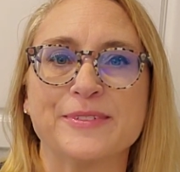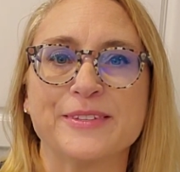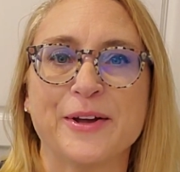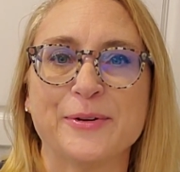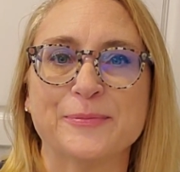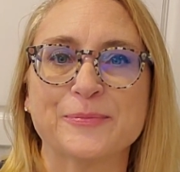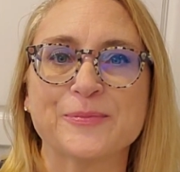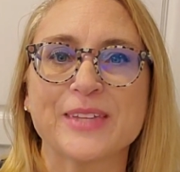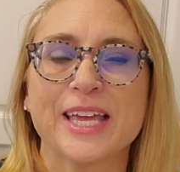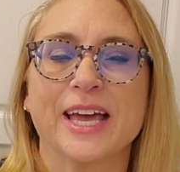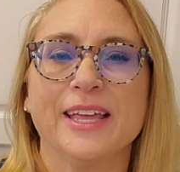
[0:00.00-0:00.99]
So
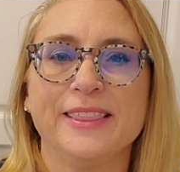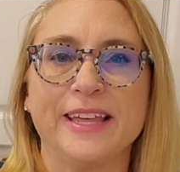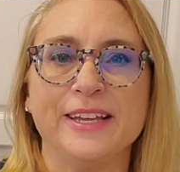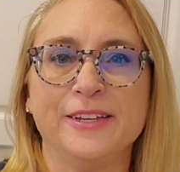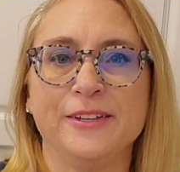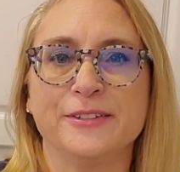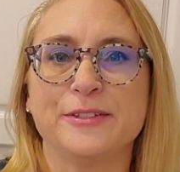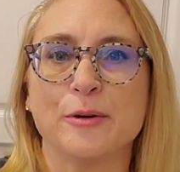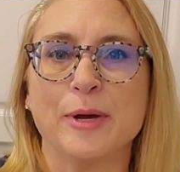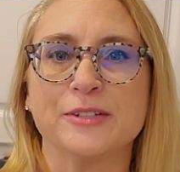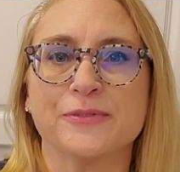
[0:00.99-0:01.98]
thank you
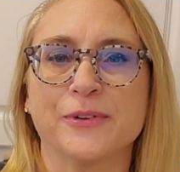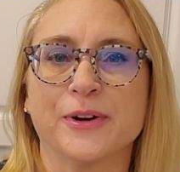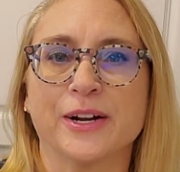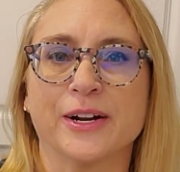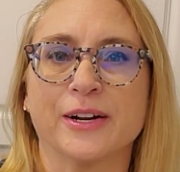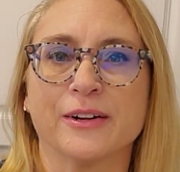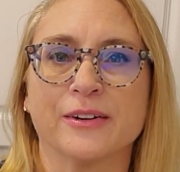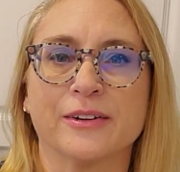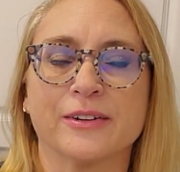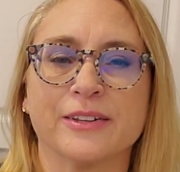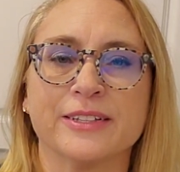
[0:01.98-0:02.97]
so much
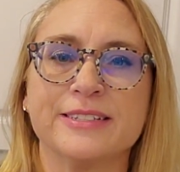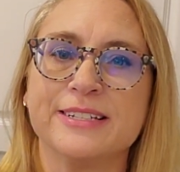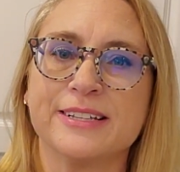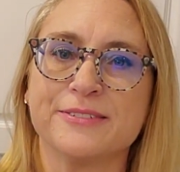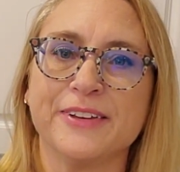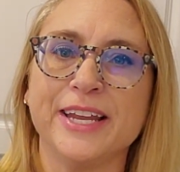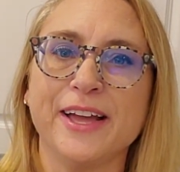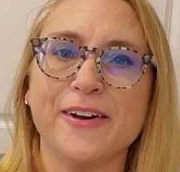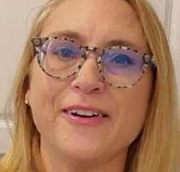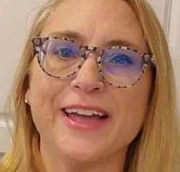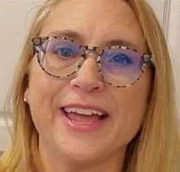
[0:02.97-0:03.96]
for listening to this video,
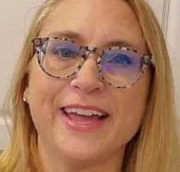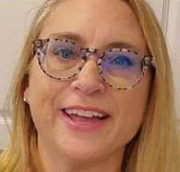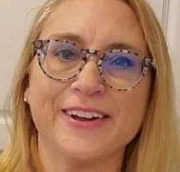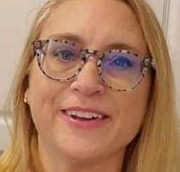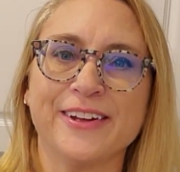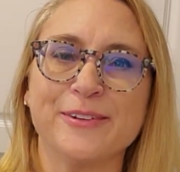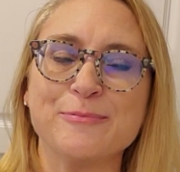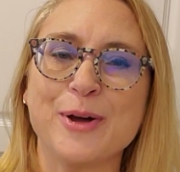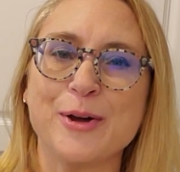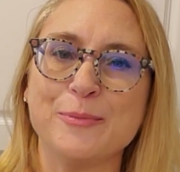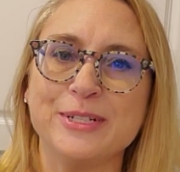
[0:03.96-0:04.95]
and I'm
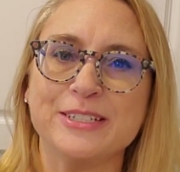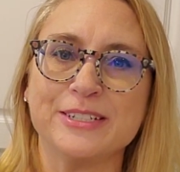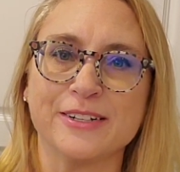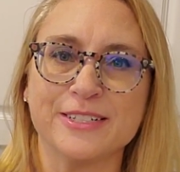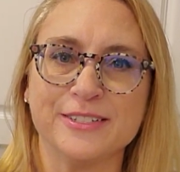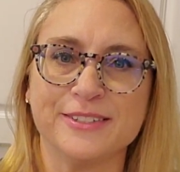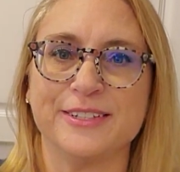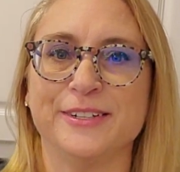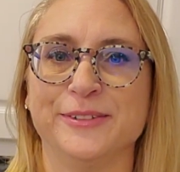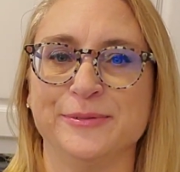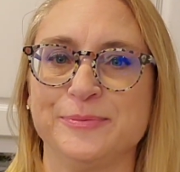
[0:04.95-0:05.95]
hoping to talk to you
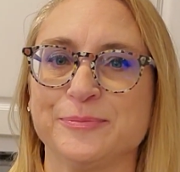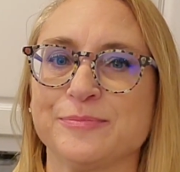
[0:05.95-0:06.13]
soon.